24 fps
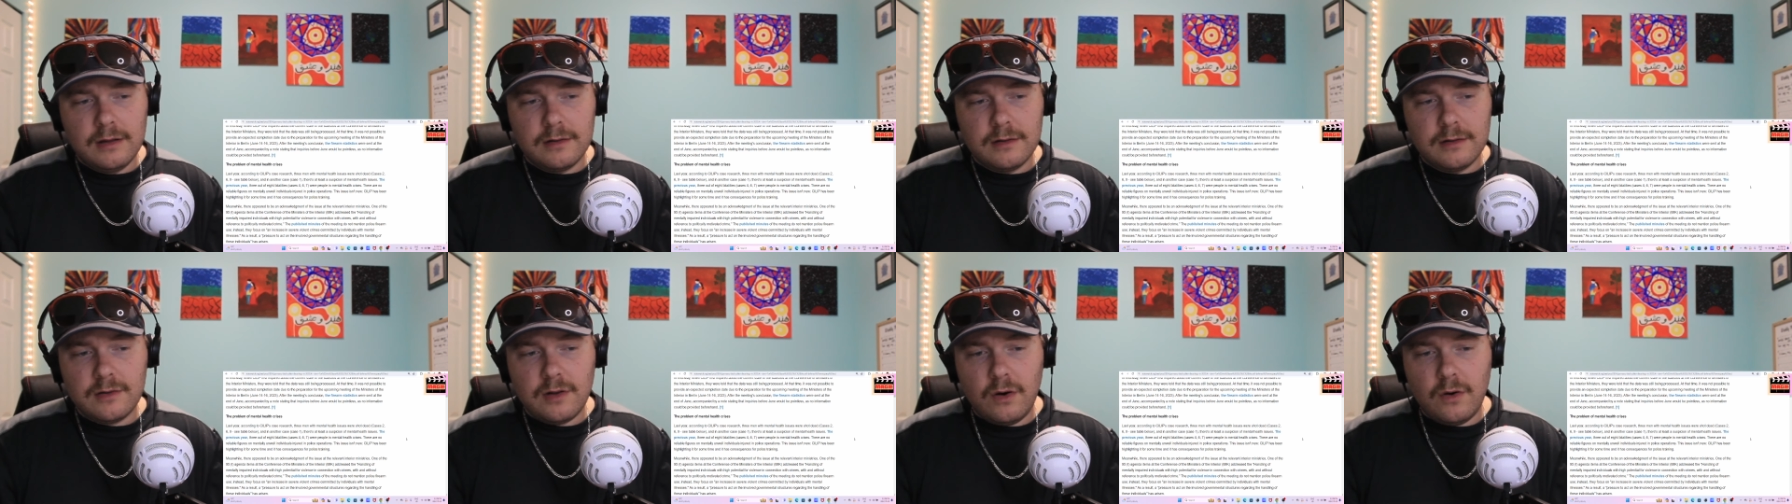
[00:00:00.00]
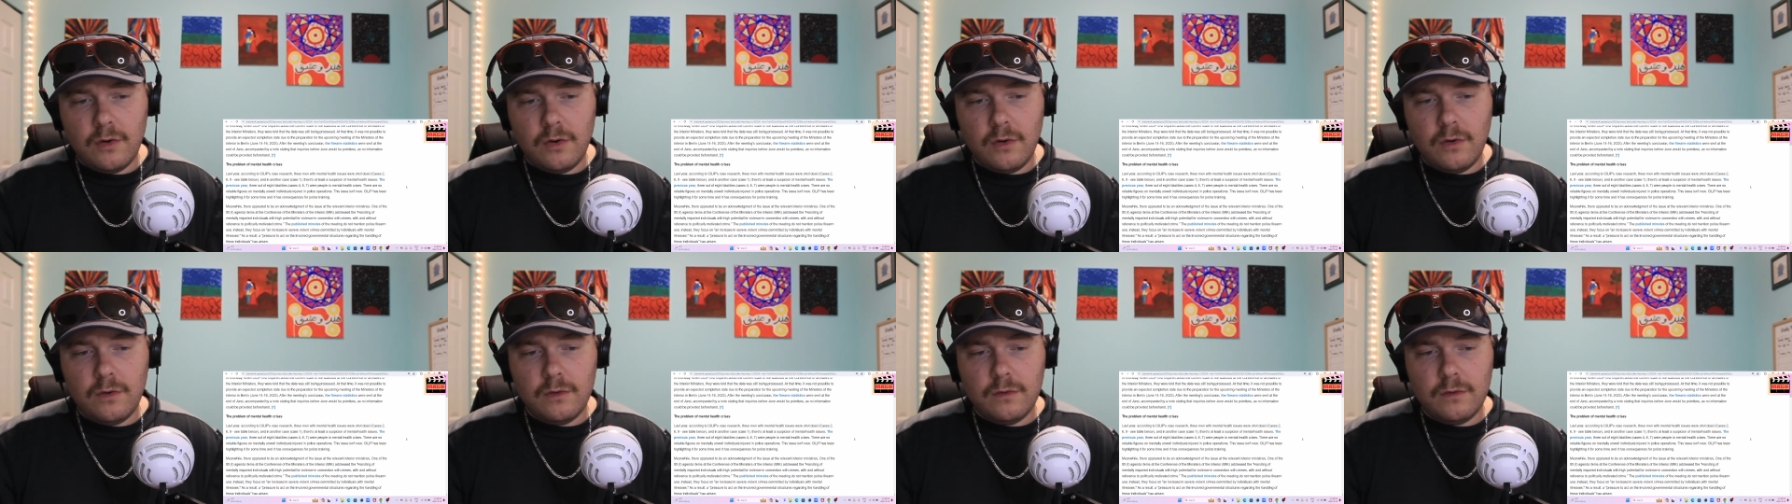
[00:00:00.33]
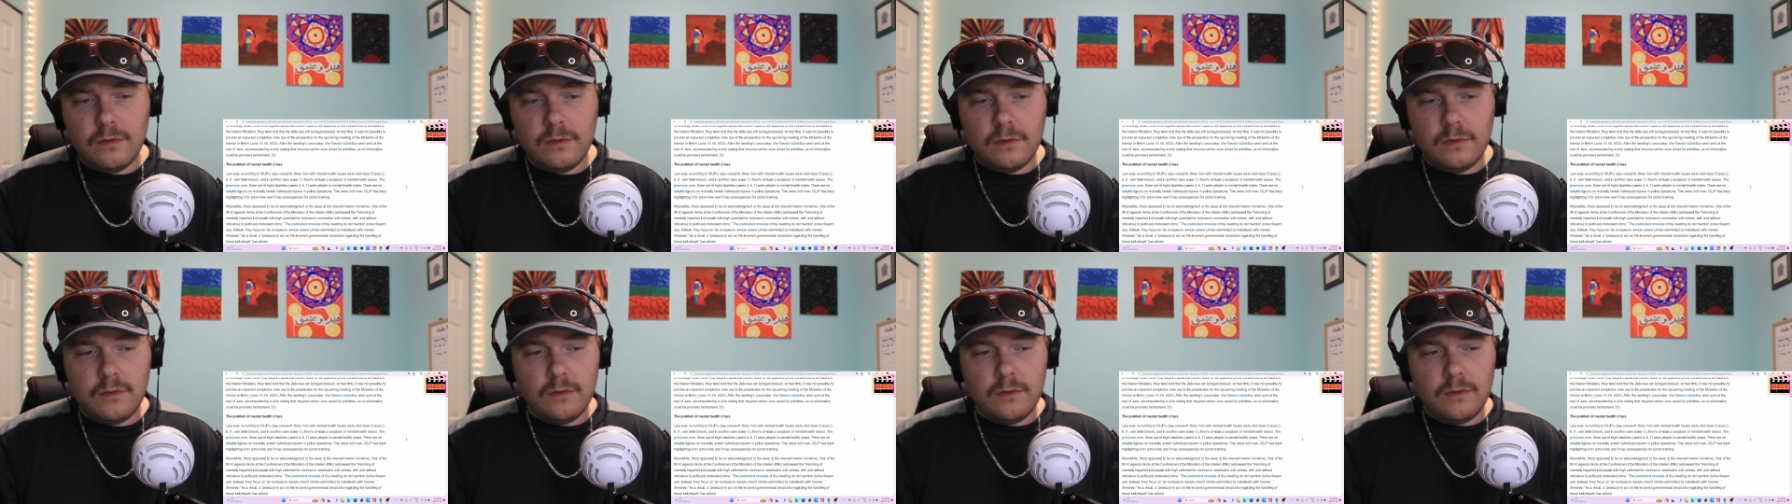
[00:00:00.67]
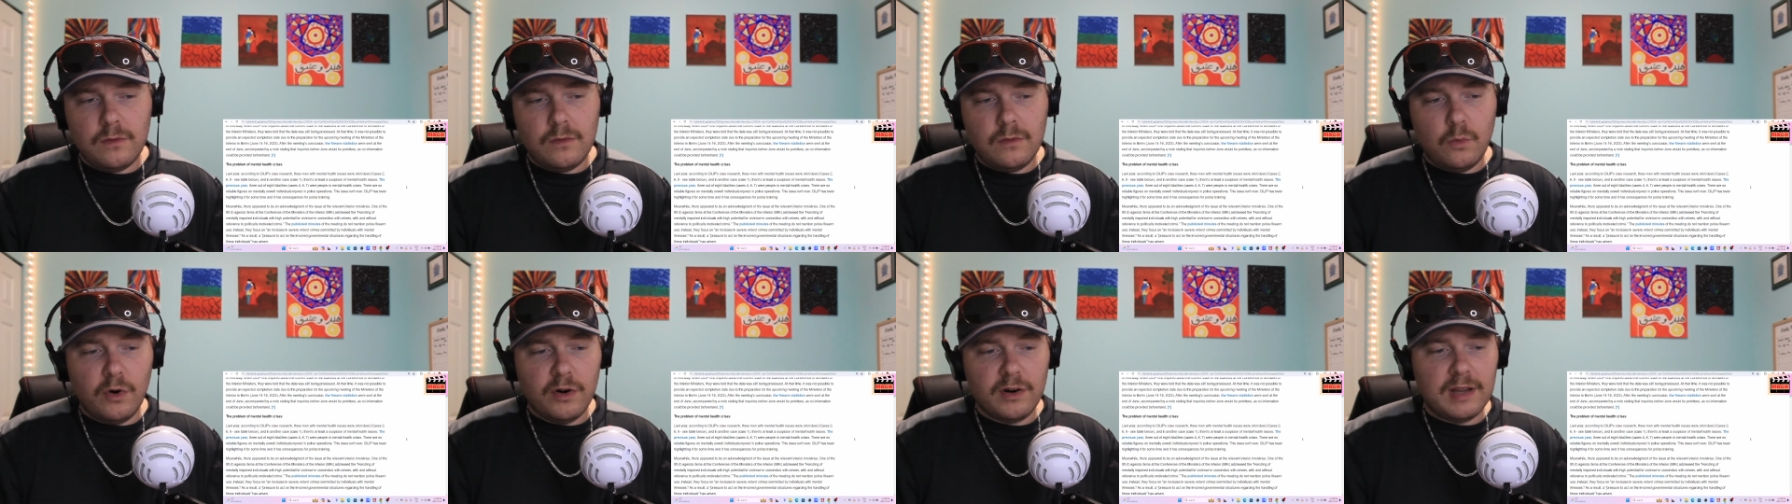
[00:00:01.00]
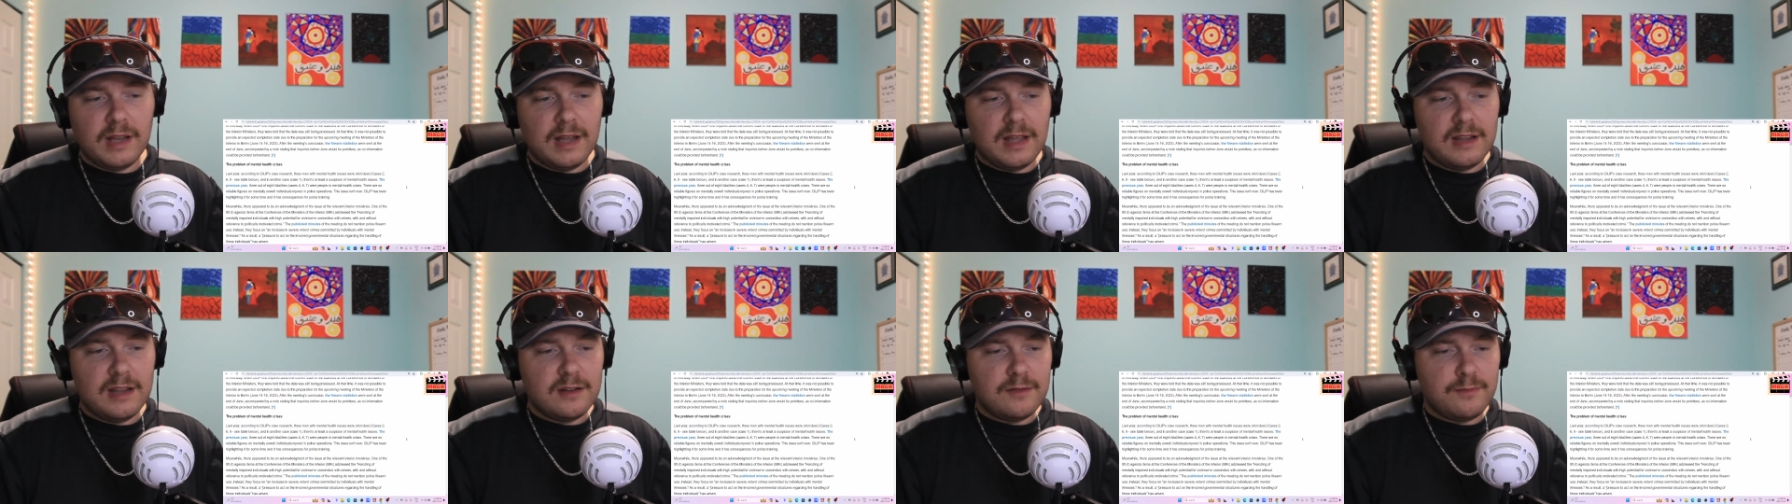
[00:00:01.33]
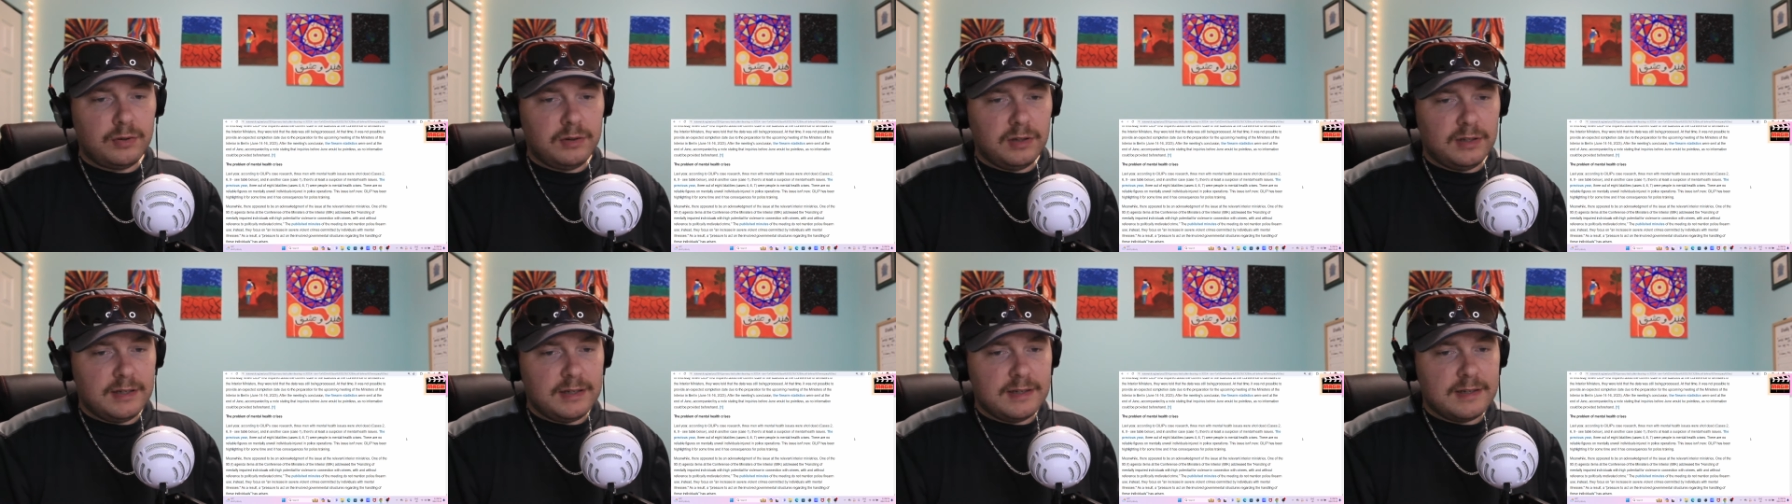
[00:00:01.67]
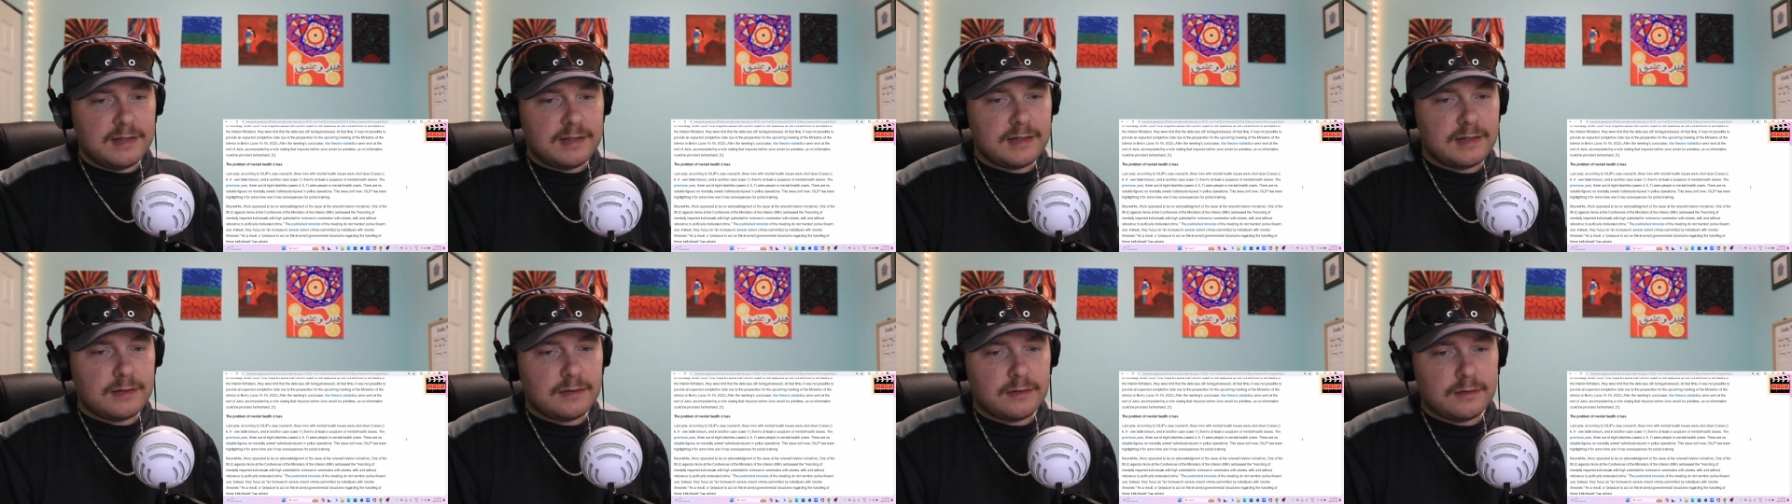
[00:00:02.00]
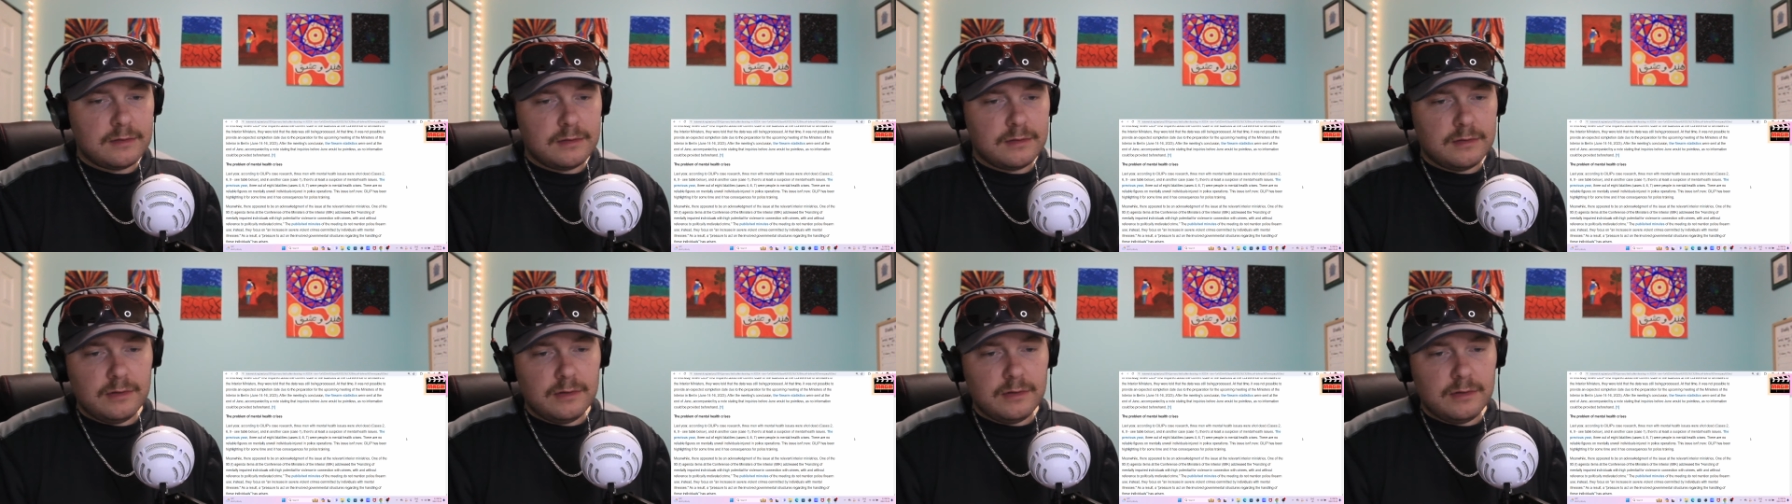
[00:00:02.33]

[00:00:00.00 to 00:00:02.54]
So, working in police,